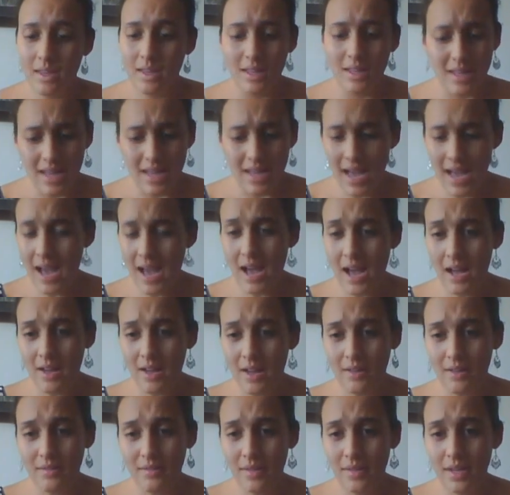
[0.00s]

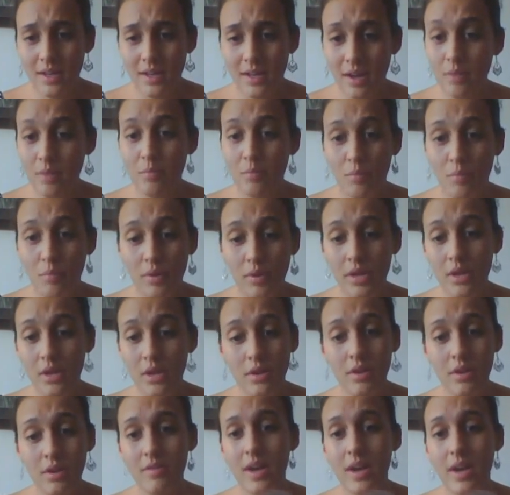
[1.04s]
Yeah, I really
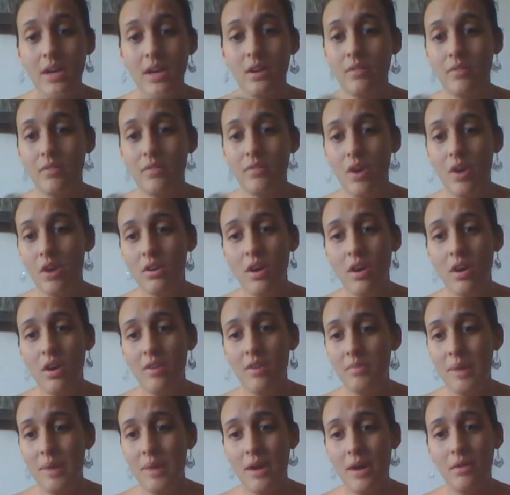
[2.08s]
could have. I could have knocked off
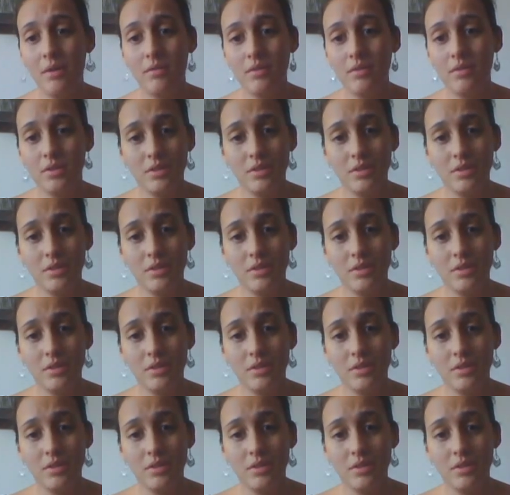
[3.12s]
about